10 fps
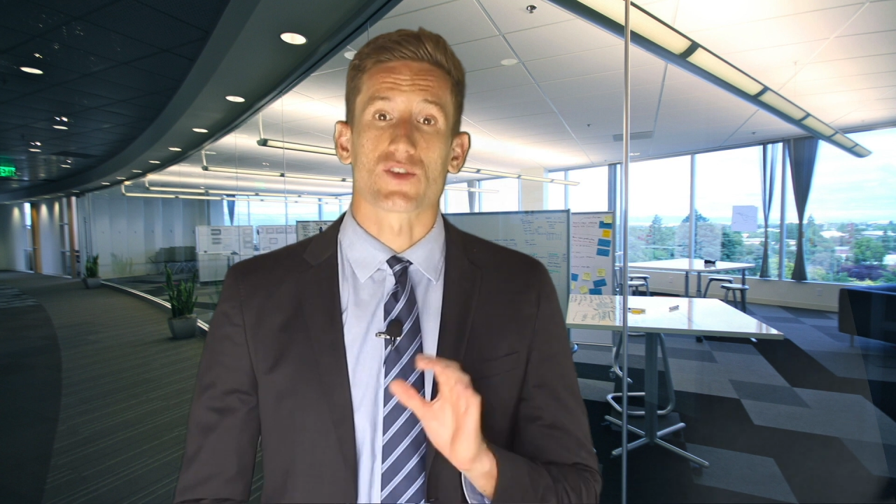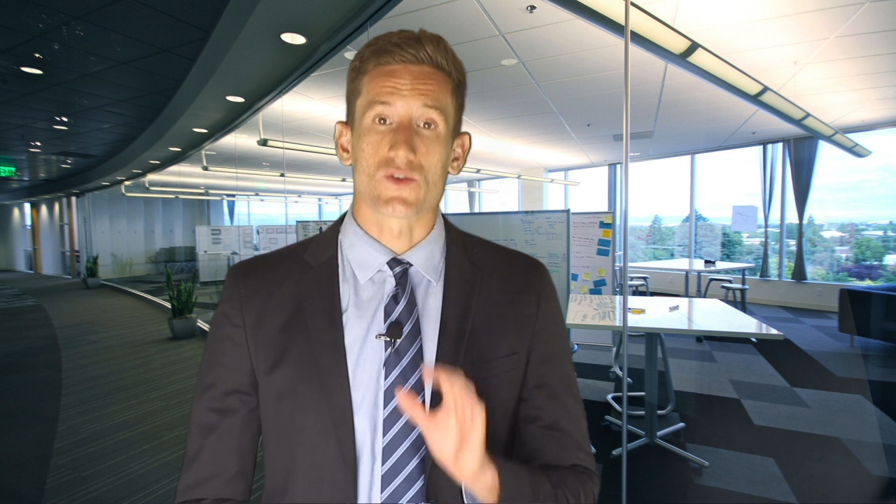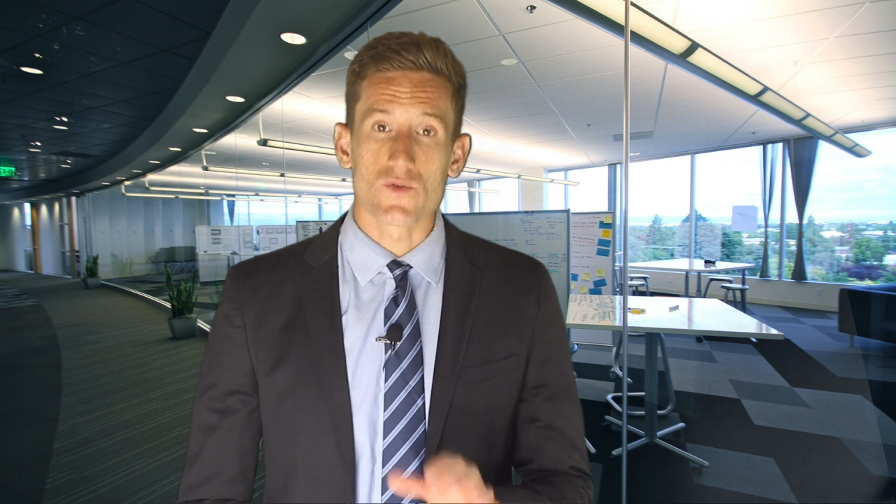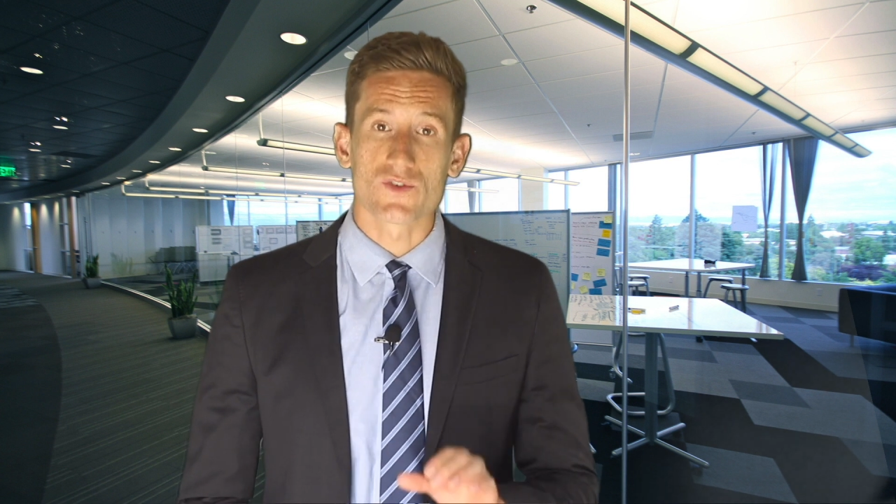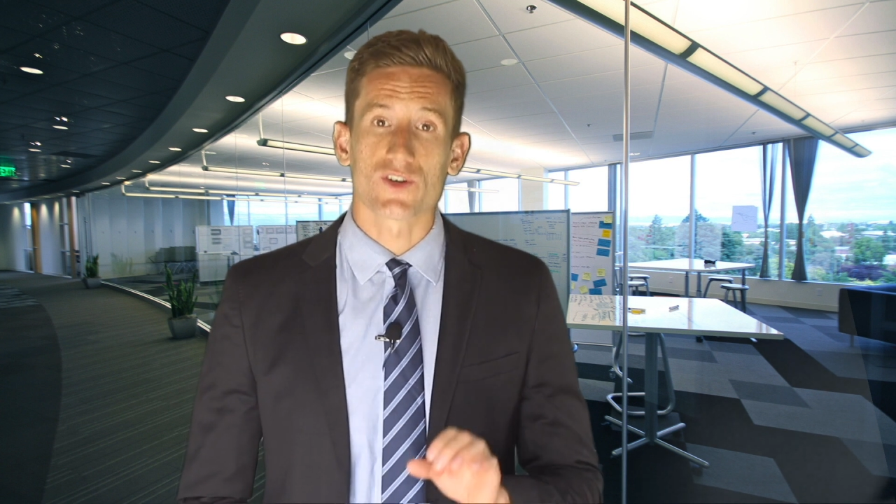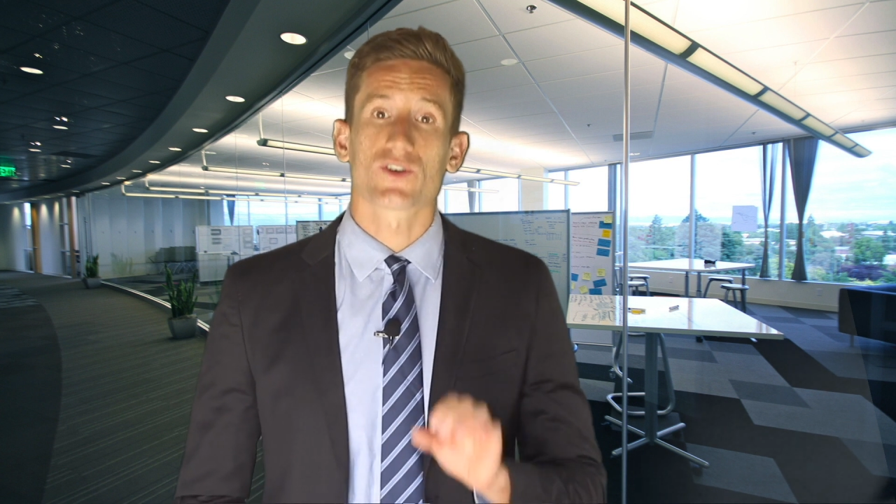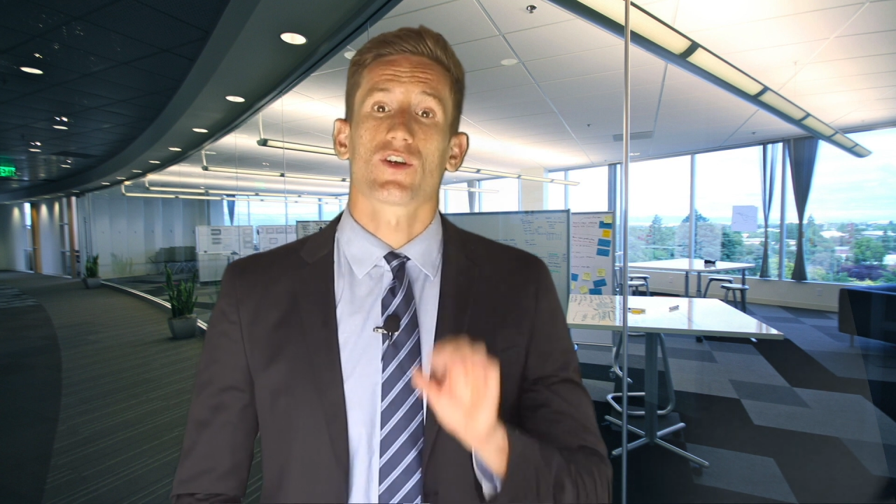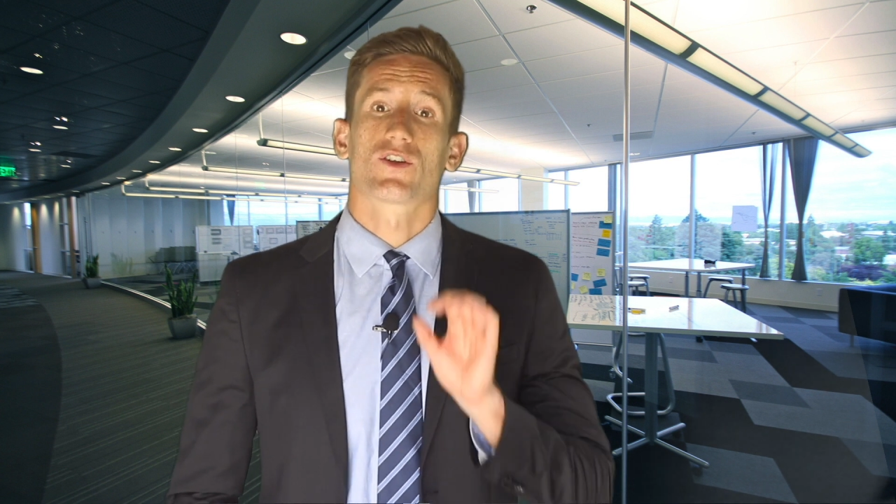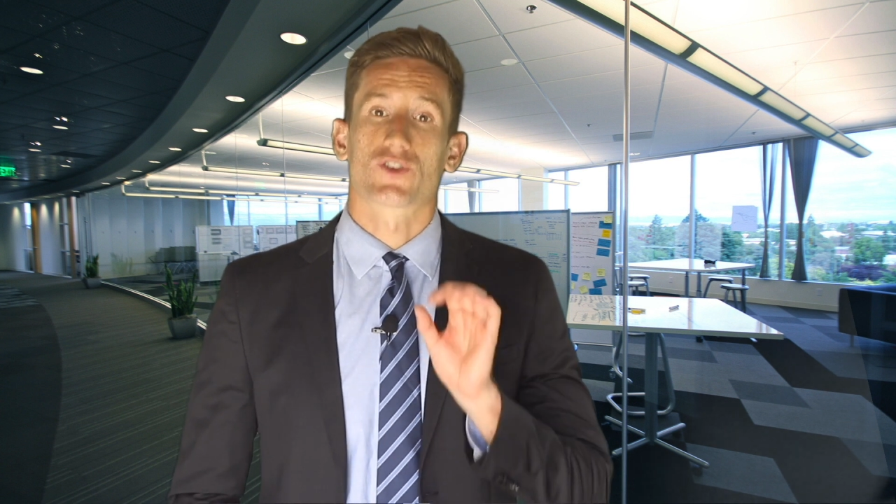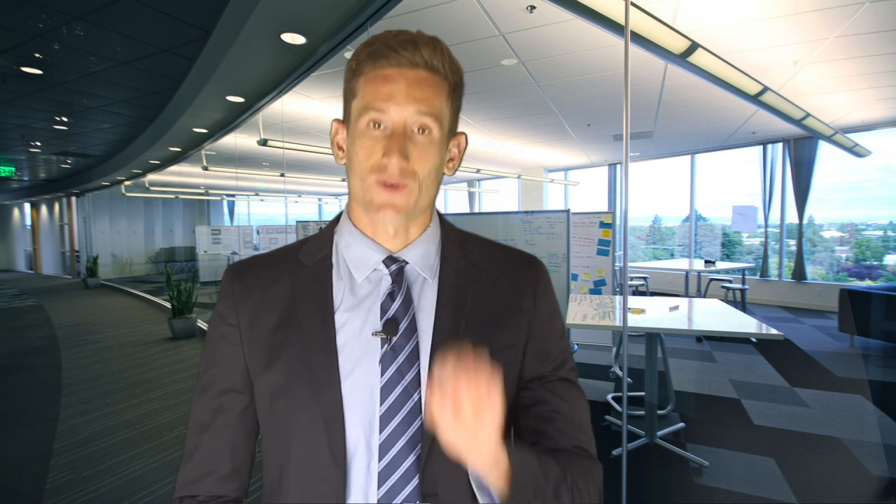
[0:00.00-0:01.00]

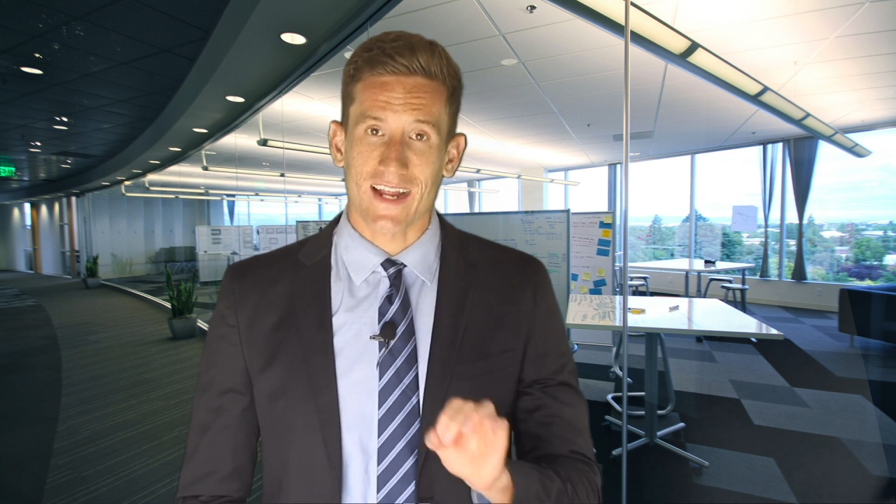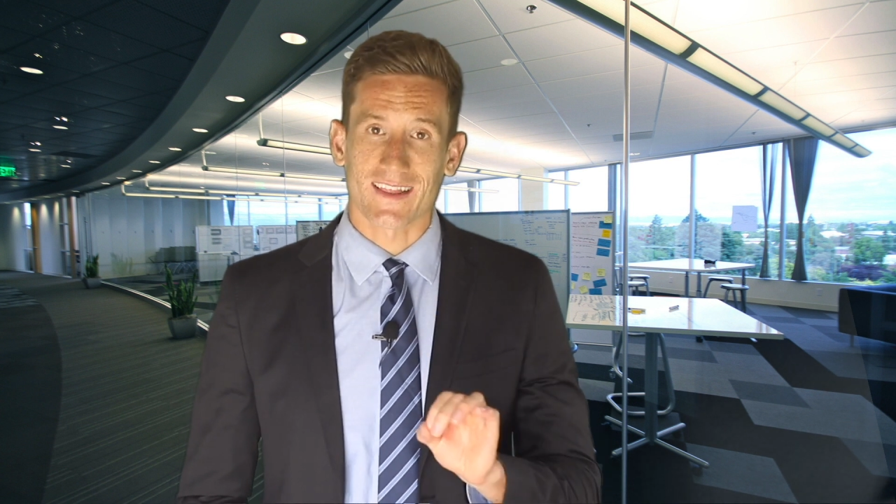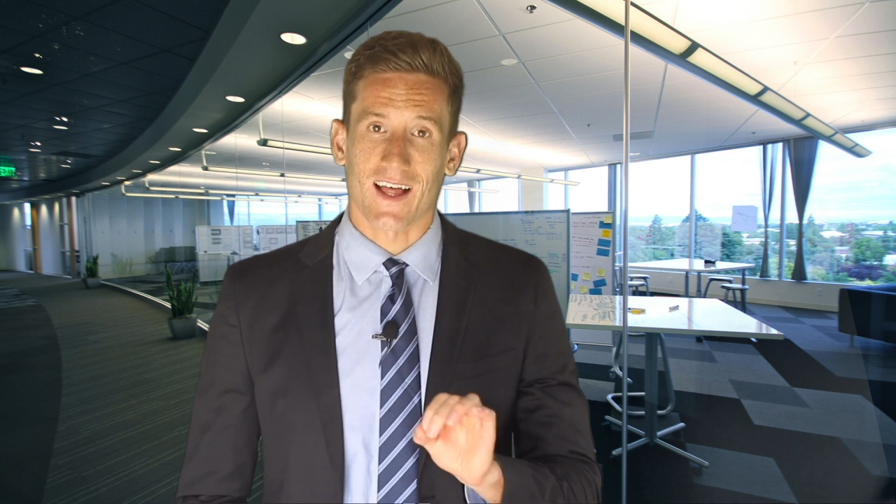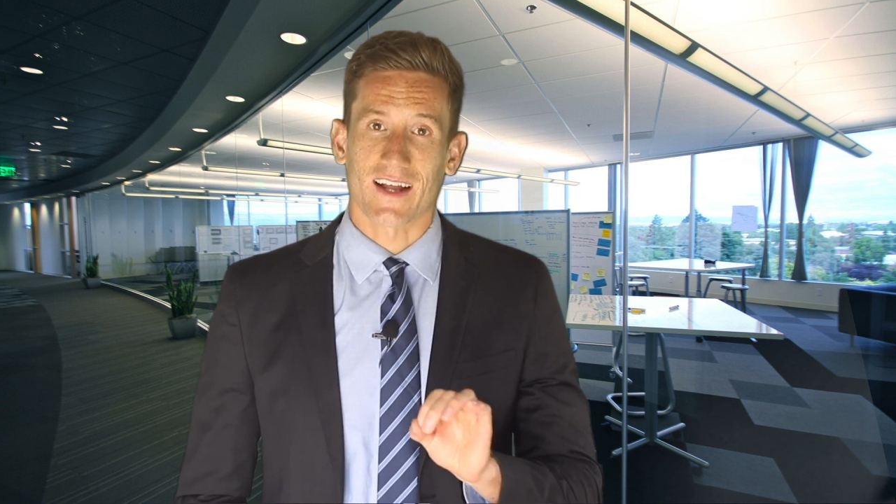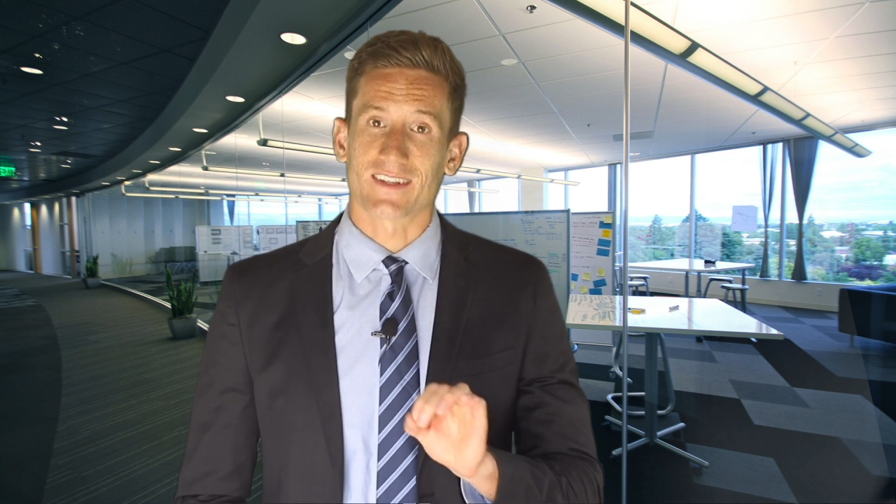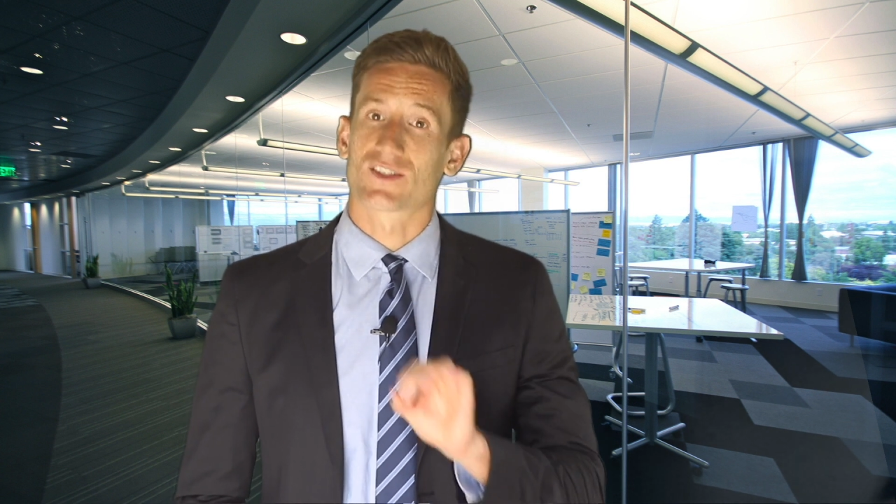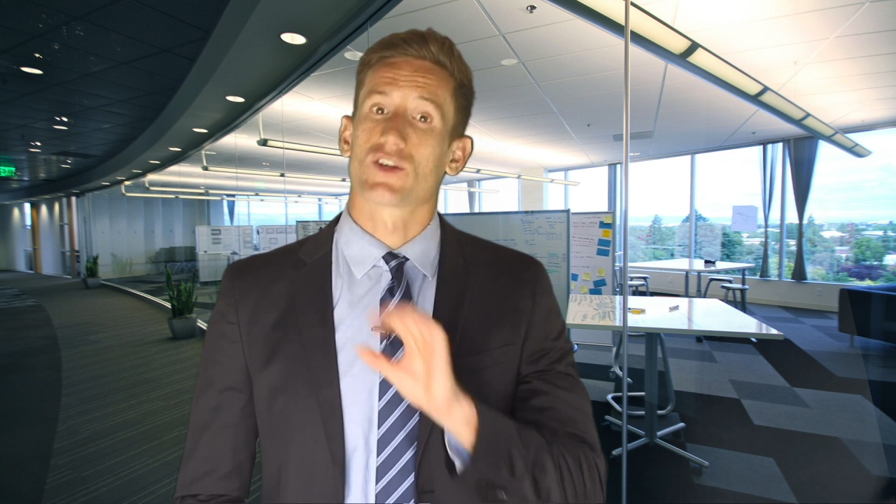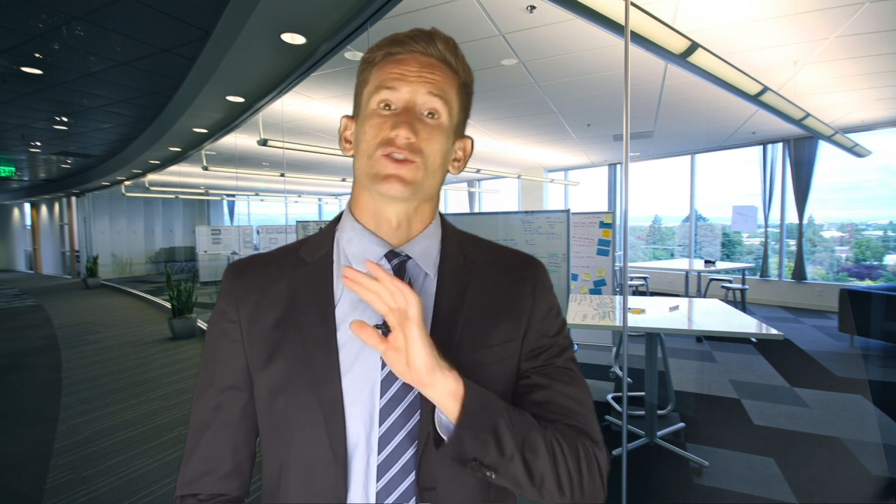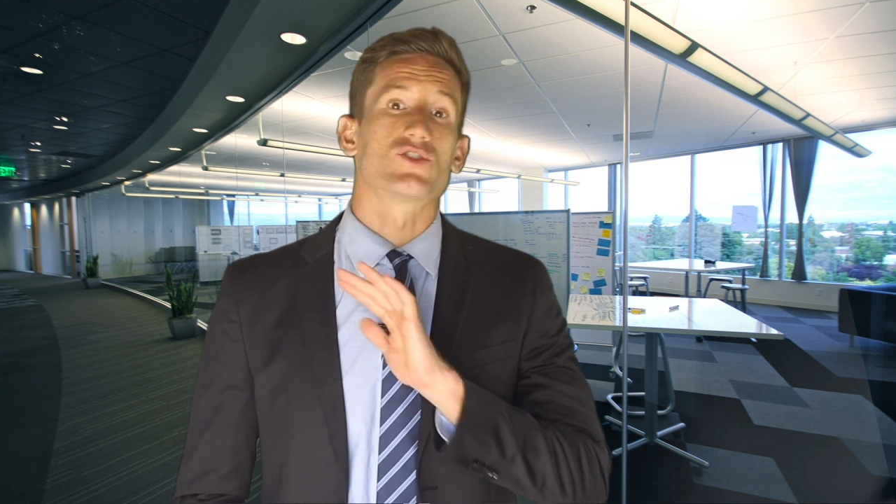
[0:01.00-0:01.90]
user trade lines